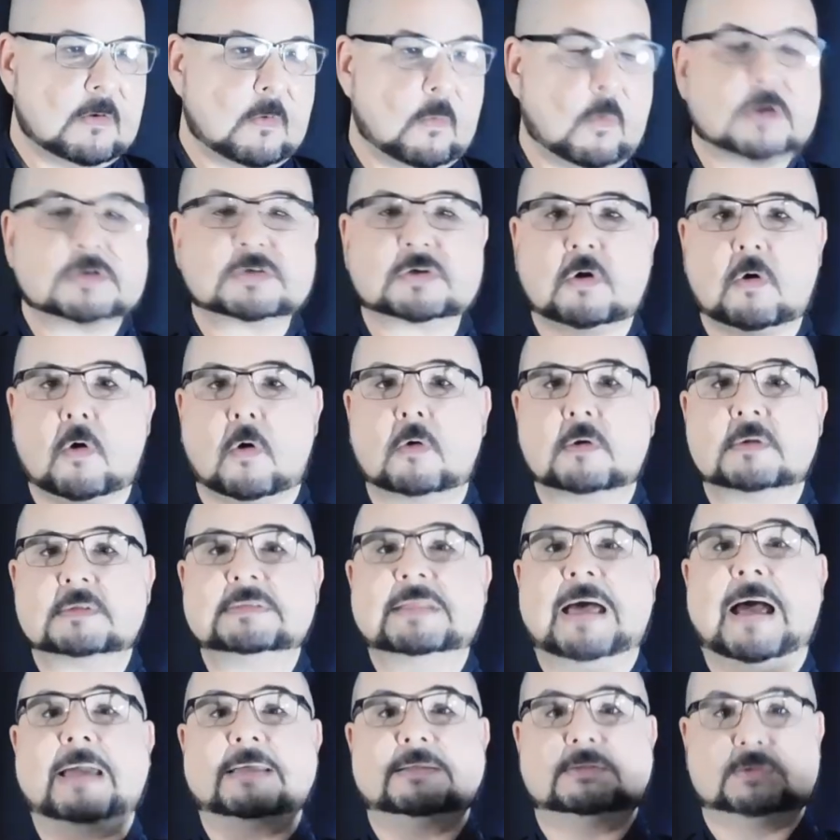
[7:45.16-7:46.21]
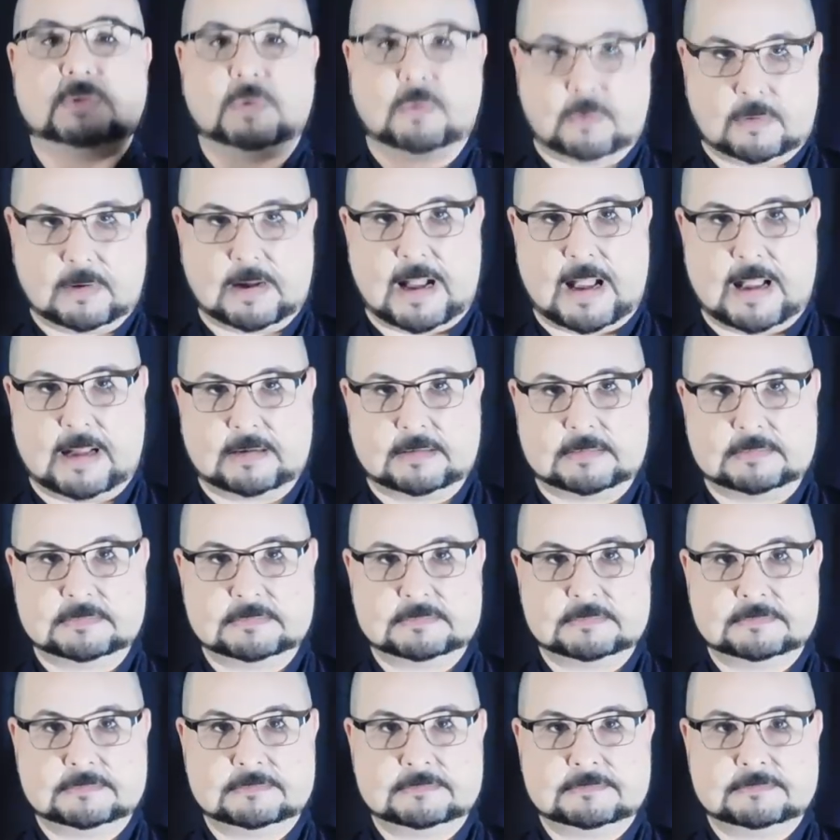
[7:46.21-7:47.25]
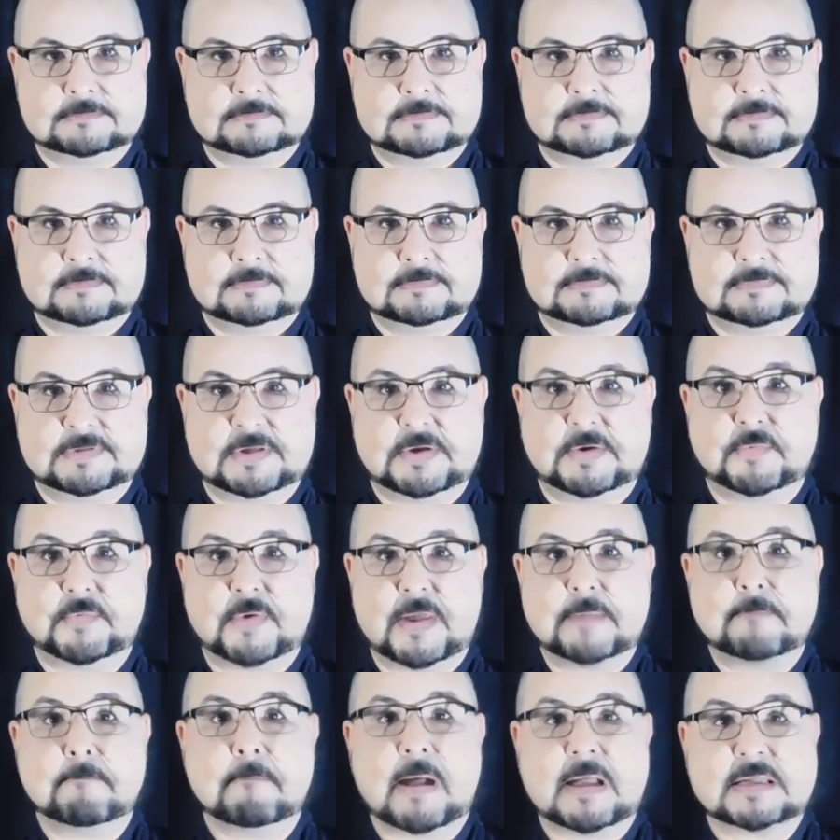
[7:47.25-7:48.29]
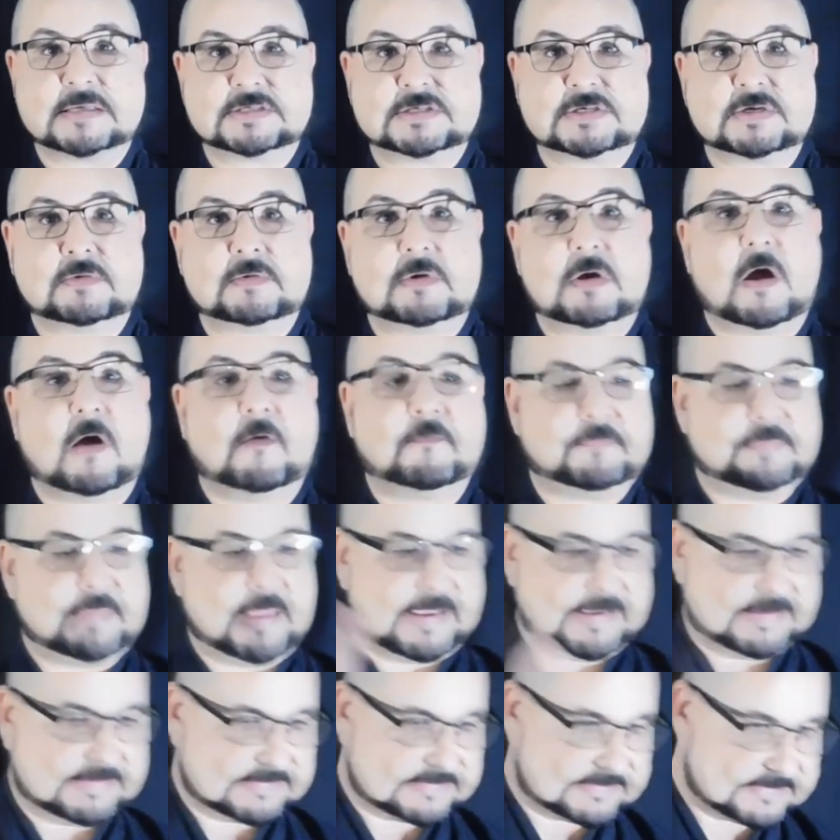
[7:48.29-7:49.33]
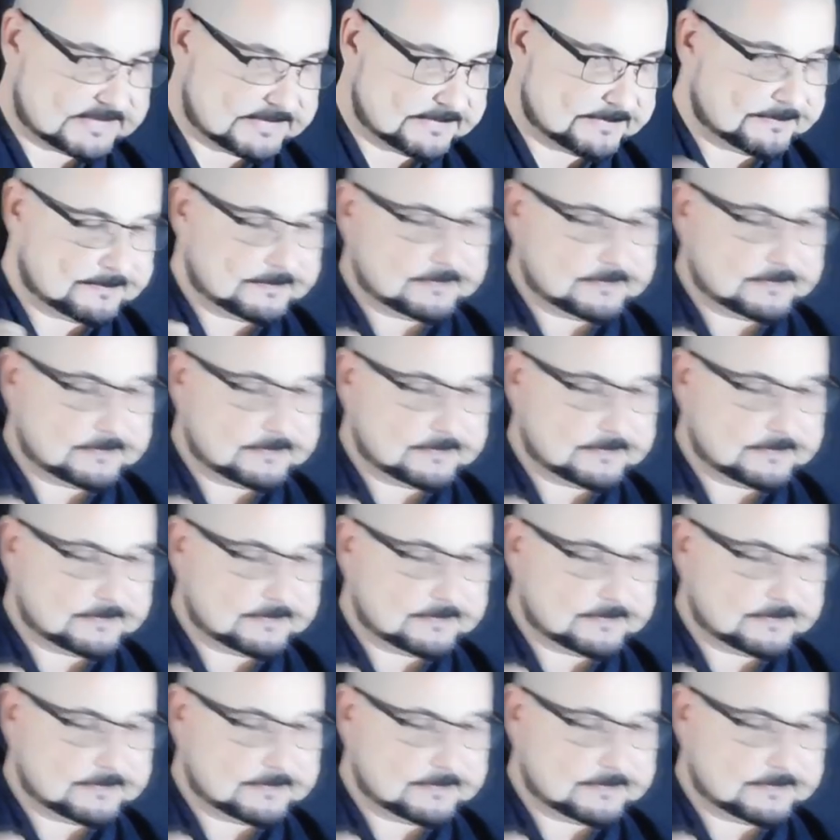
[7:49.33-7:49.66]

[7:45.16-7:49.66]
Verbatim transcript: was called Daito Kan the great mansion of the East.